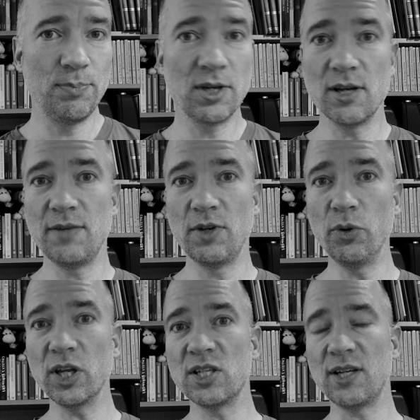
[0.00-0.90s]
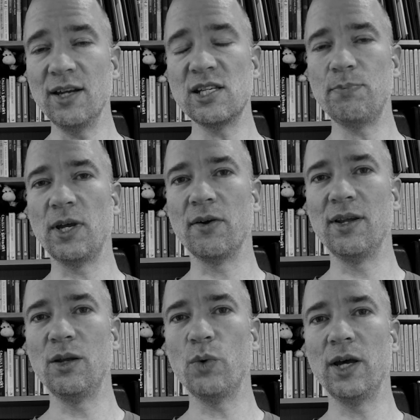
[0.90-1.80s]
Because if you look at Shakespeare
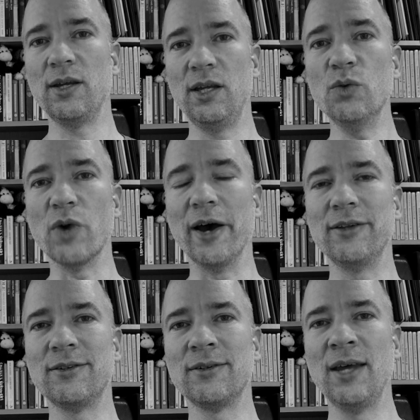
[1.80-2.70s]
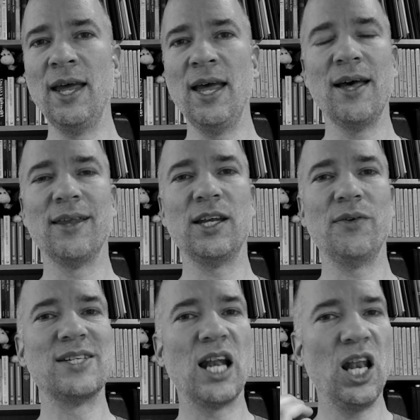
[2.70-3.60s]
and the way he writes, there
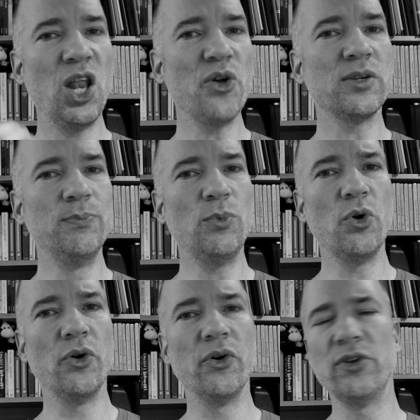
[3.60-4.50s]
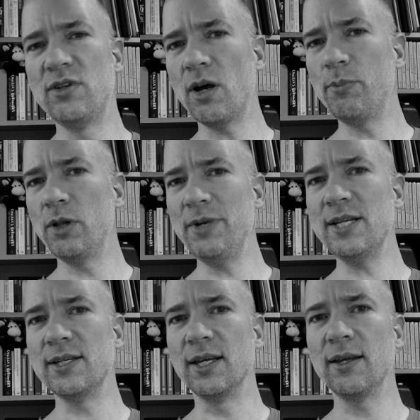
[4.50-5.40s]
is a lot more double
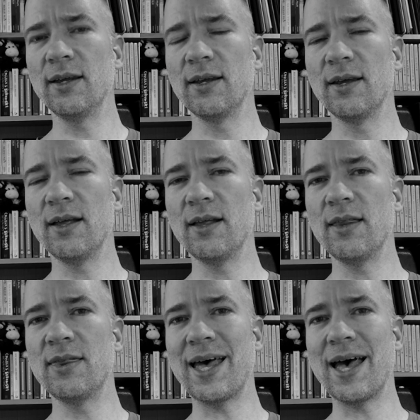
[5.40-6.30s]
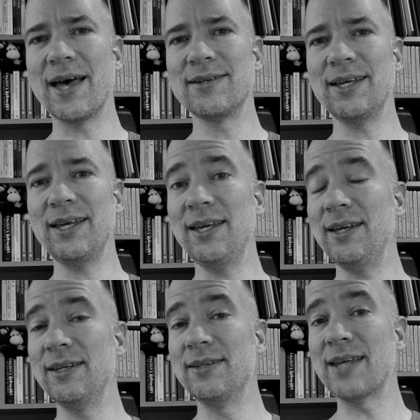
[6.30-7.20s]
meaning that
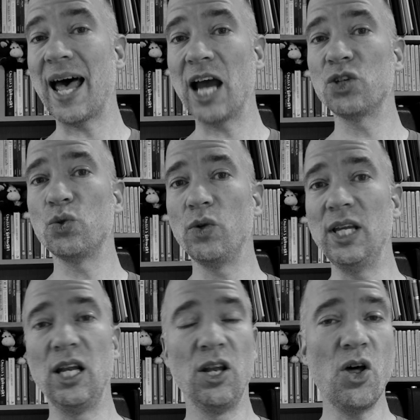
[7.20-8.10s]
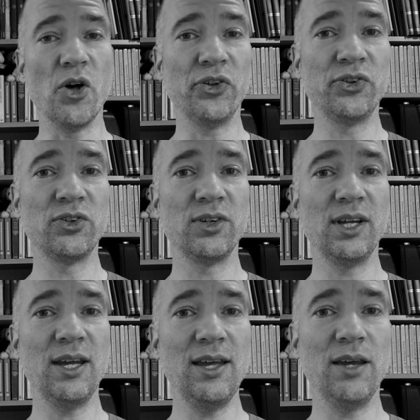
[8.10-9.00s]
is actually lost
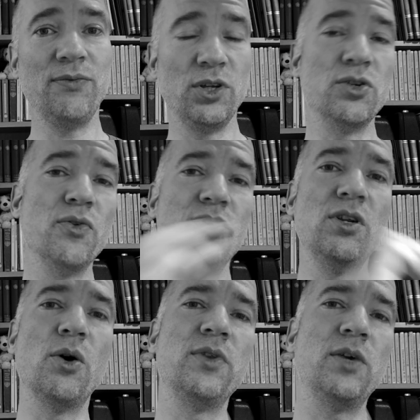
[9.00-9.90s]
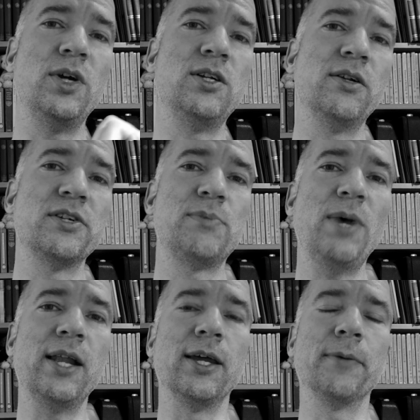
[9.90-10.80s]
if you don't know the original
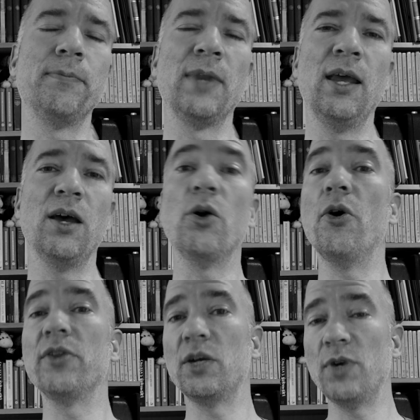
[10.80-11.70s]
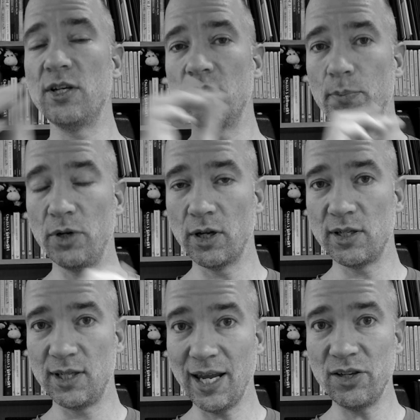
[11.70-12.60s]
spelling or the original
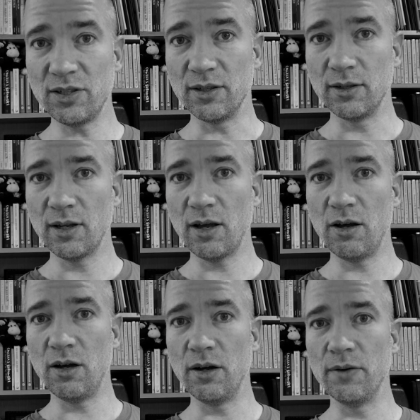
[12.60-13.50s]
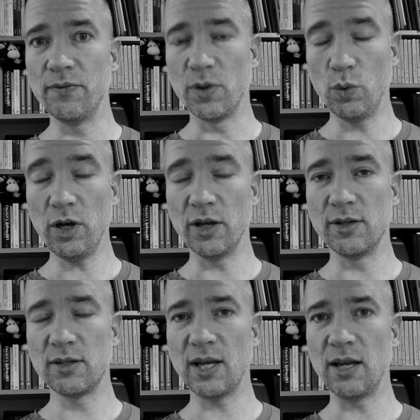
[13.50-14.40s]
pronunciation of the
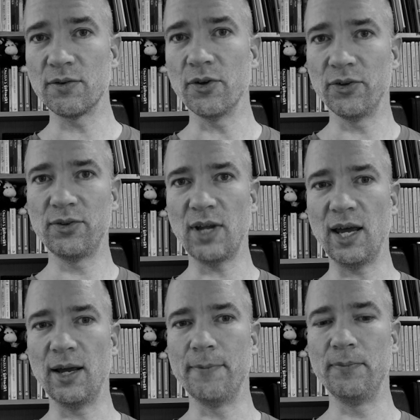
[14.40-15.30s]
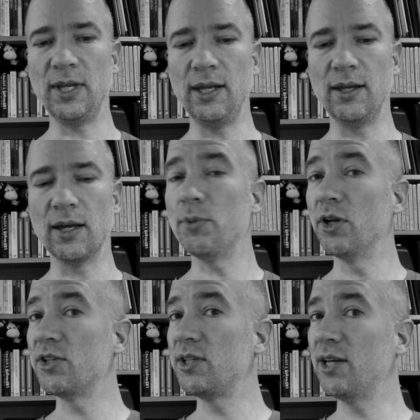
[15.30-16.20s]
words. And of course, the
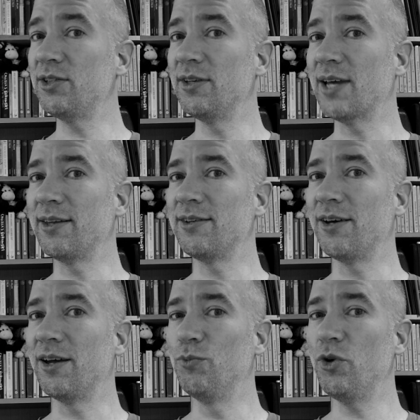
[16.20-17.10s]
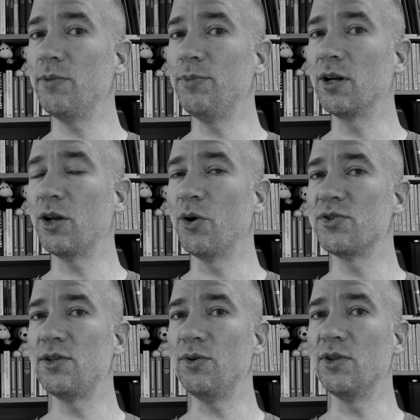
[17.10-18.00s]
pronunciation at the time would have been
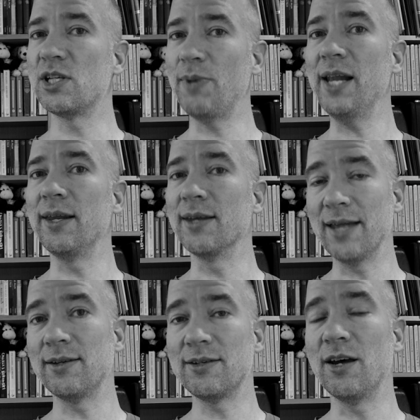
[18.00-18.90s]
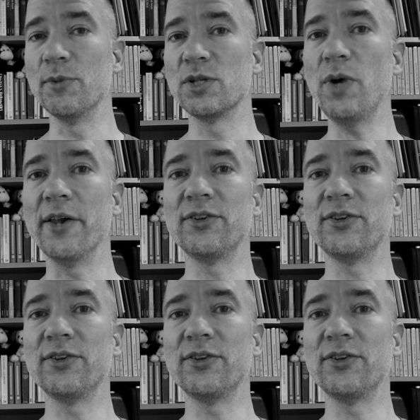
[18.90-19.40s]
closer to the spelling at the time as well.